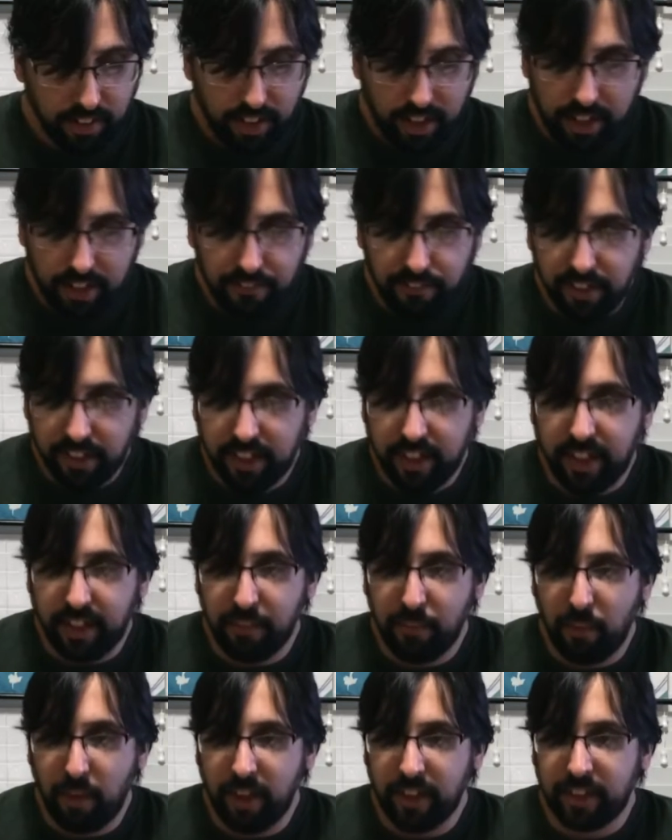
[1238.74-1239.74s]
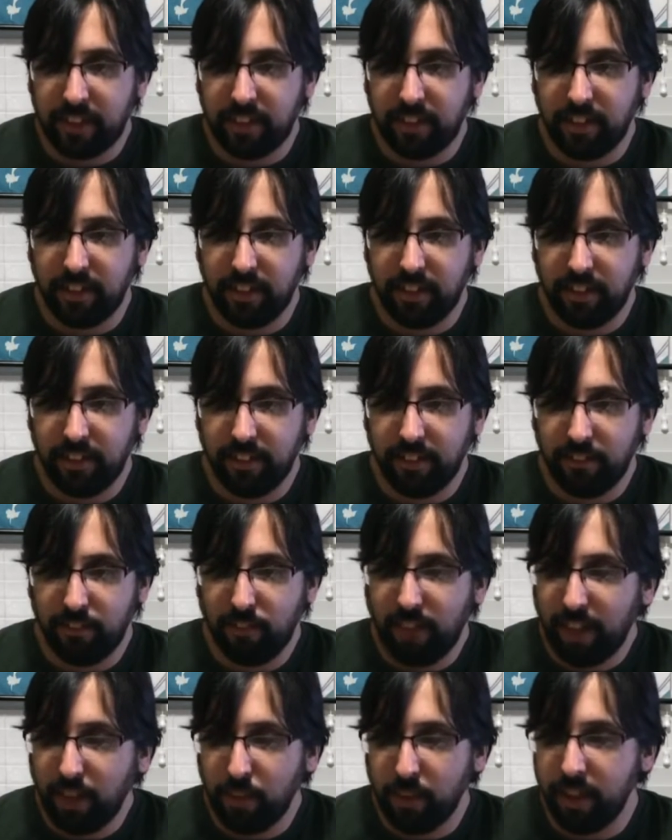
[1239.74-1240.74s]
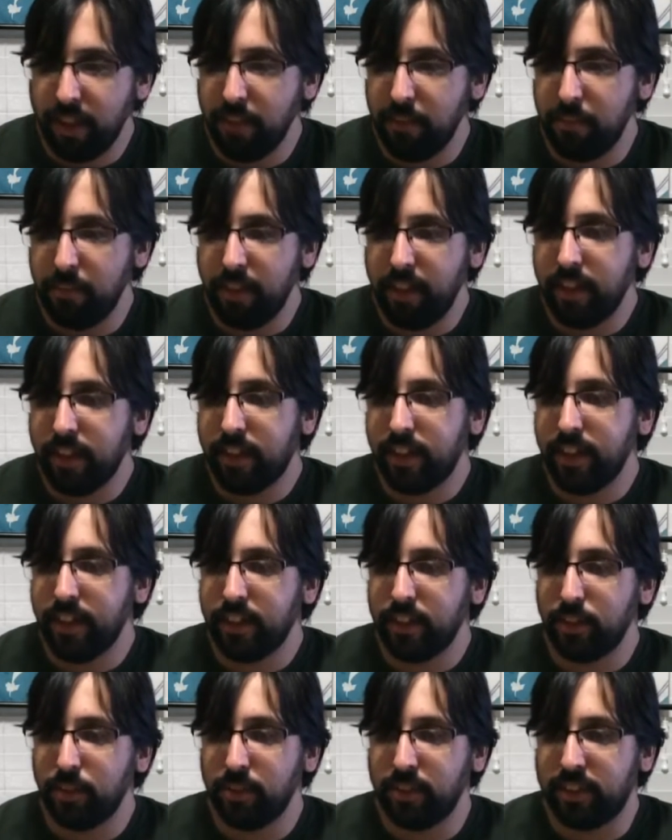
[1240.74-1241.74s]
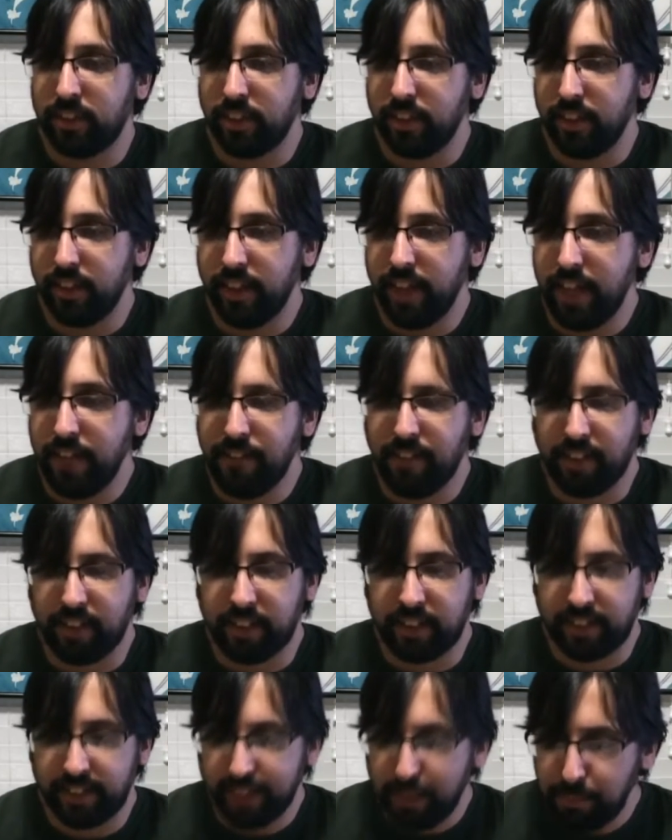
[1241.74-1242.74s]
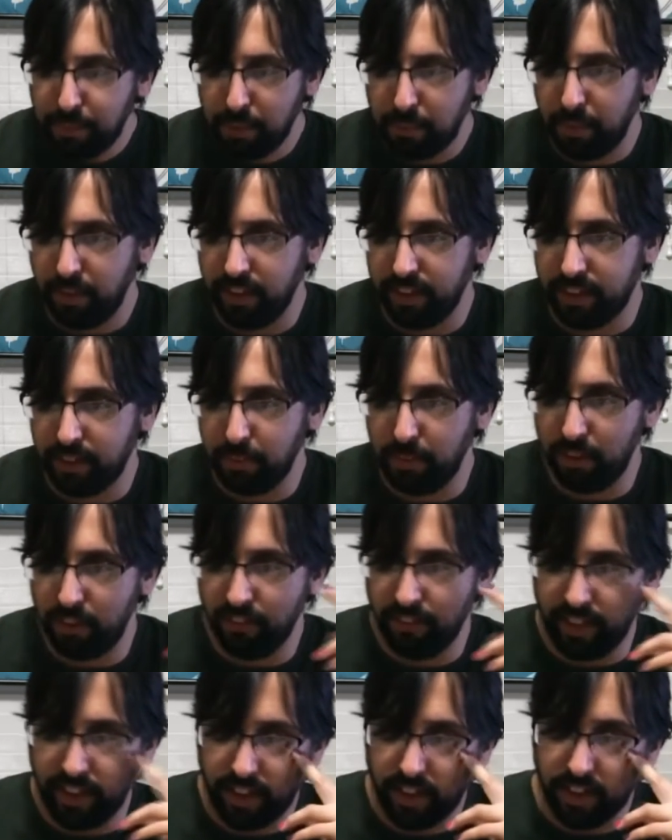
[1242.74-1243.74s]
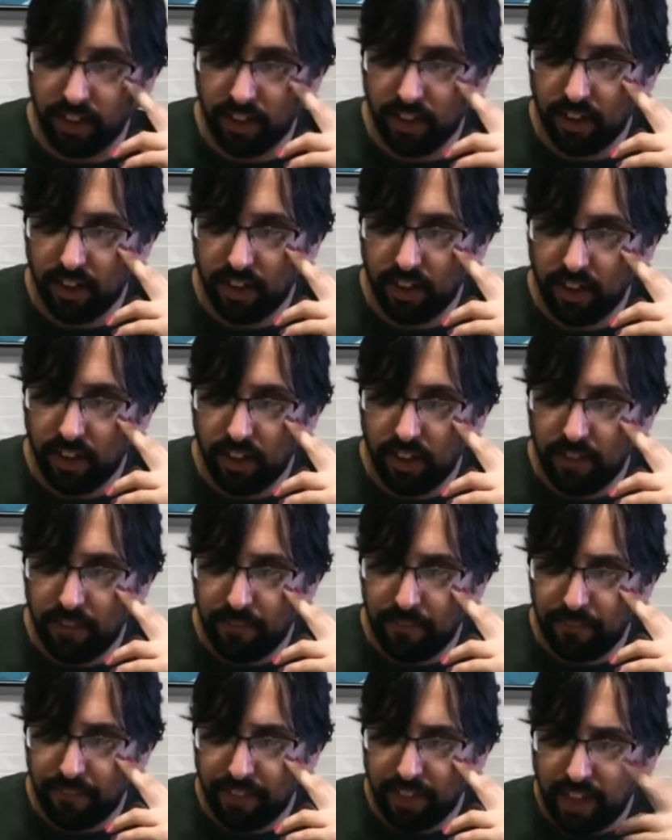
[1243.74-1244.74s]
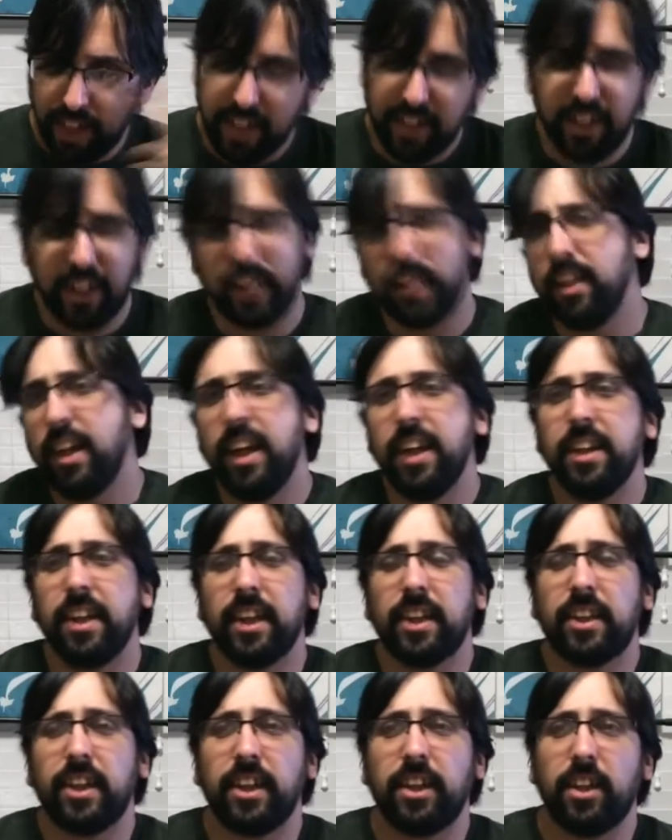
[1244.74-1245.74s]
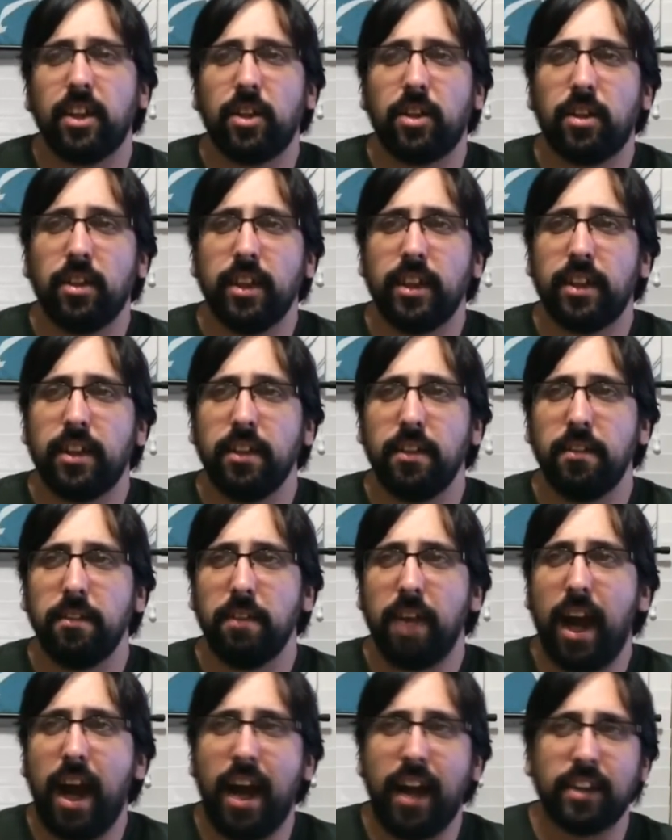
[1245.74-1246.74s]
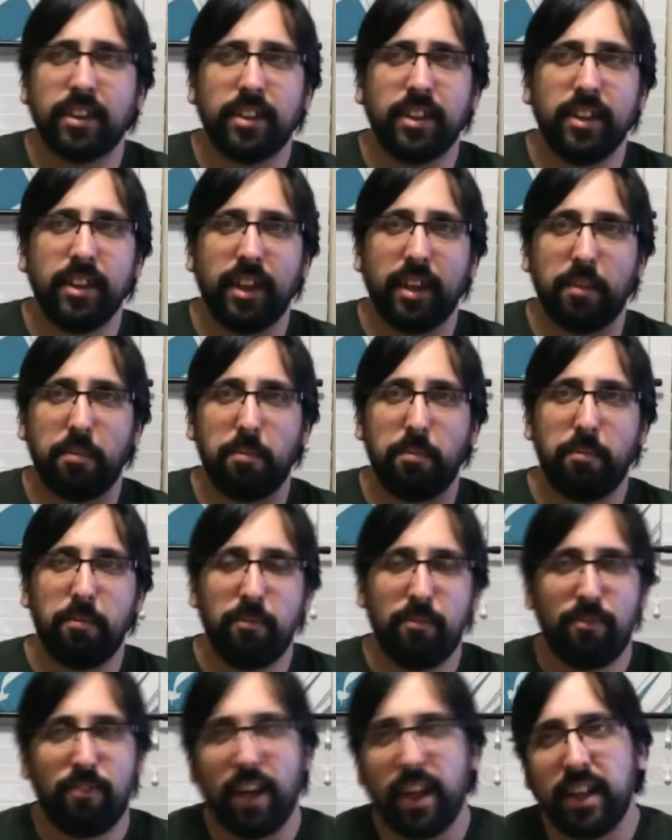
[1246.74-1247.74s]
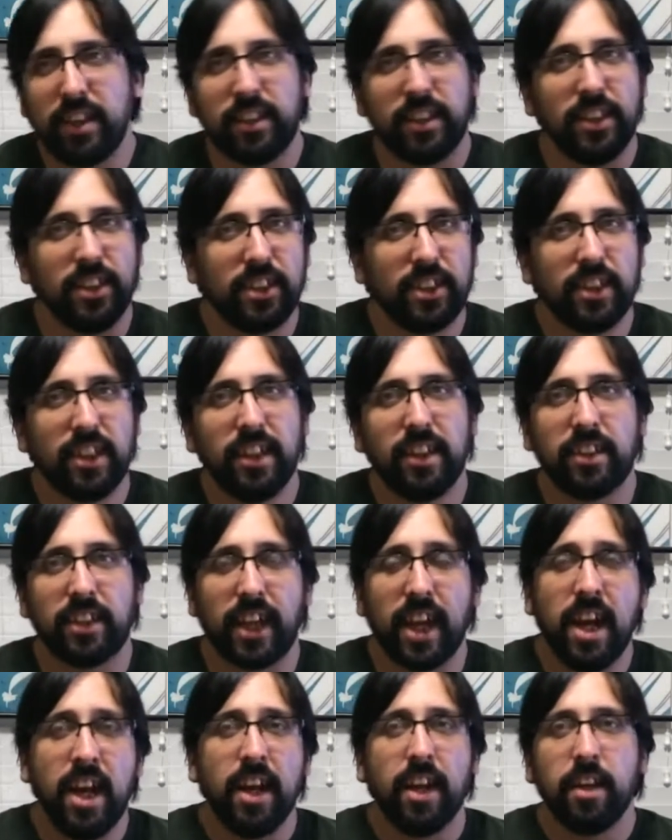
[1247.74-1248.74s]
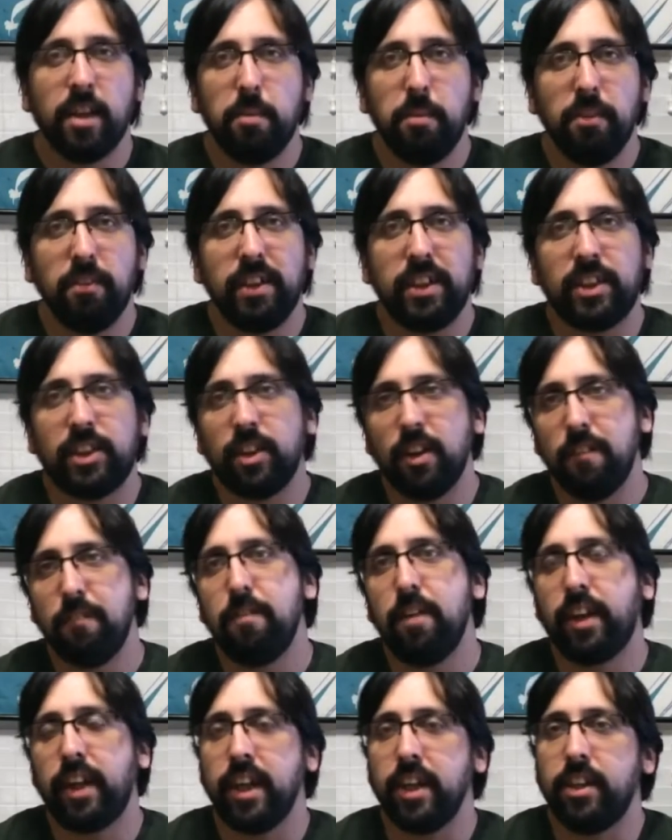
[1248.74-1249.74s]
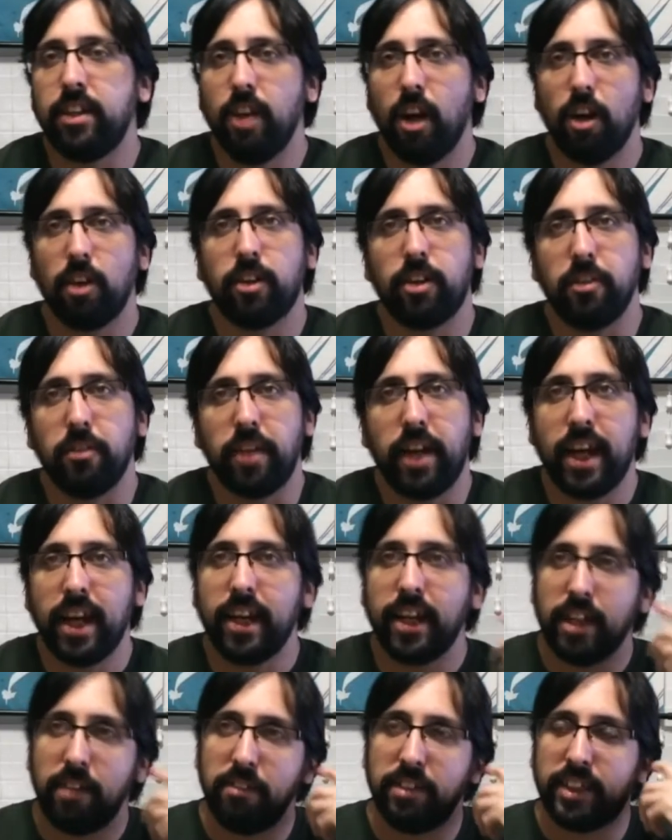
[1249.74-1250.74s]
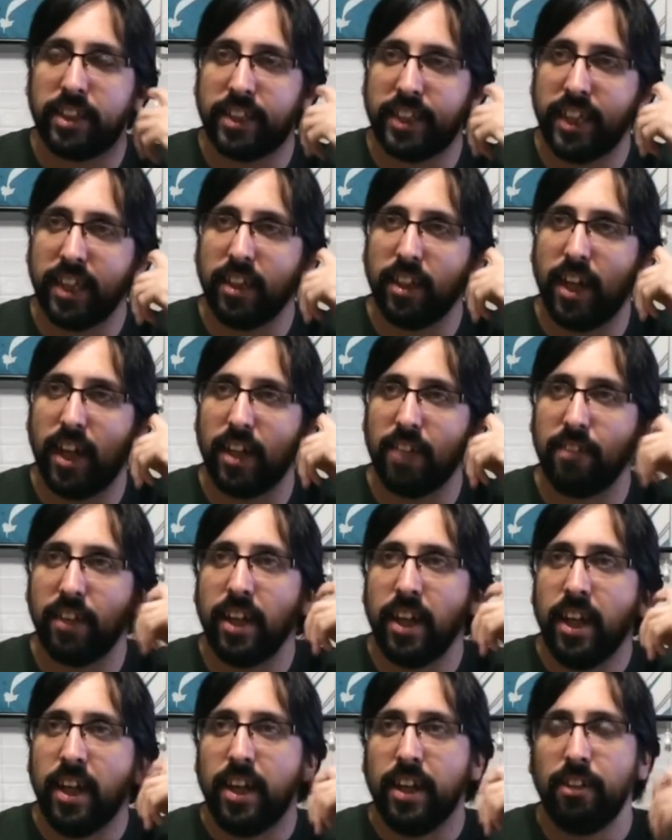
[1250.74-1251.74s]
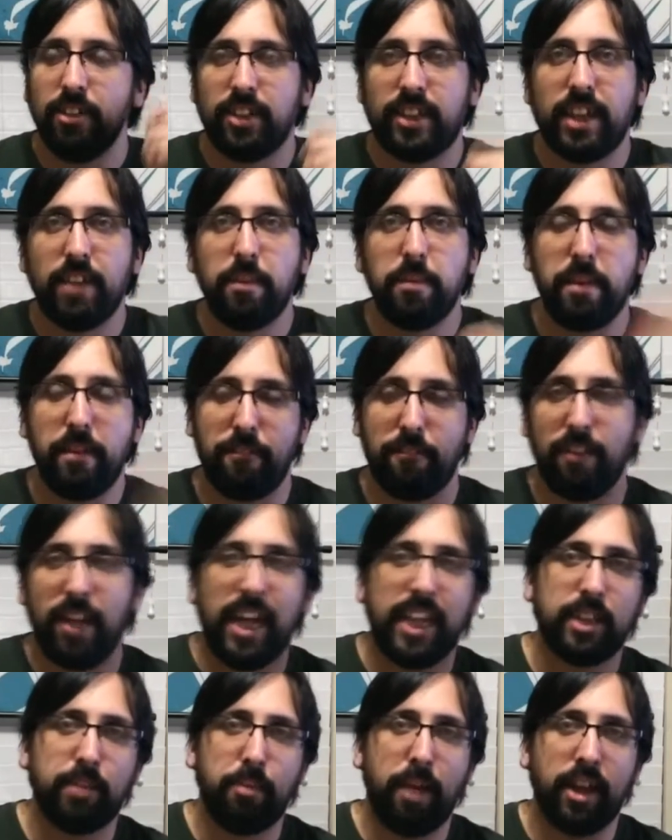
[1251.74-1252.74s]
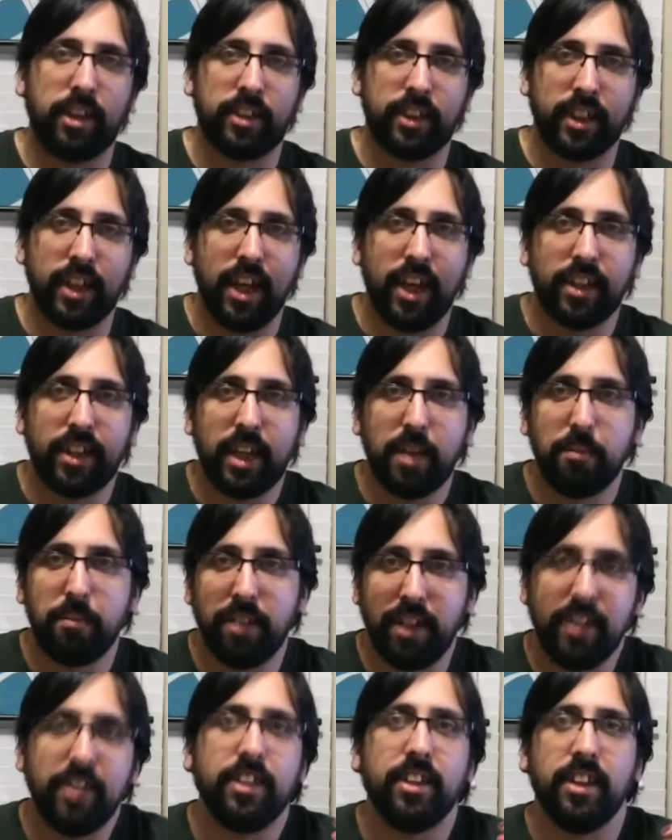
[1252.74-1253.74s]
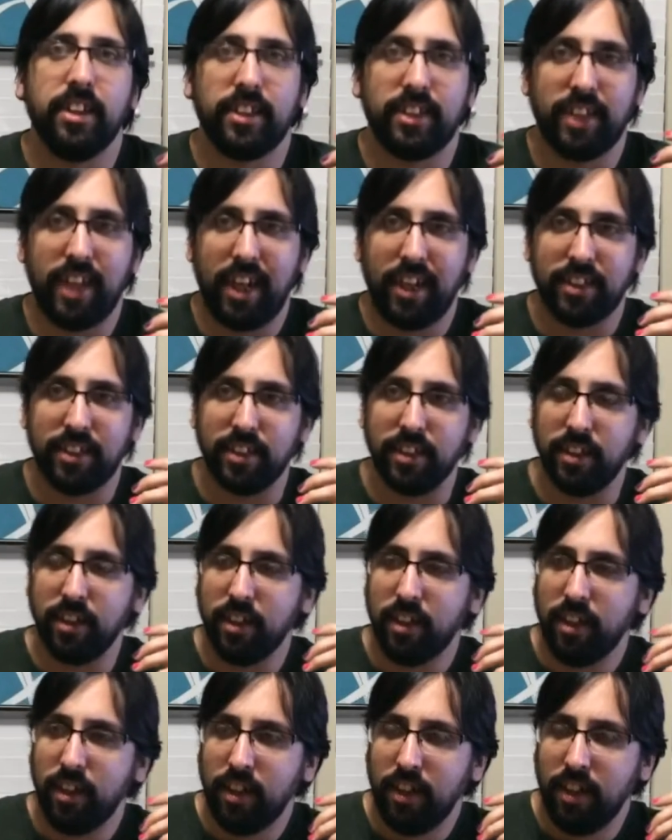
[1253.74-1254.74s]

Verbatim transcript: How the fuck did I watch Requiem and think this was even acceptable as a movie? And like a lot of like like the like the action like fights and shit. It's like the movie's so fucking dark you can't even see a lot of it. It was giving me flashbacks to goddamn Ninja Assassin.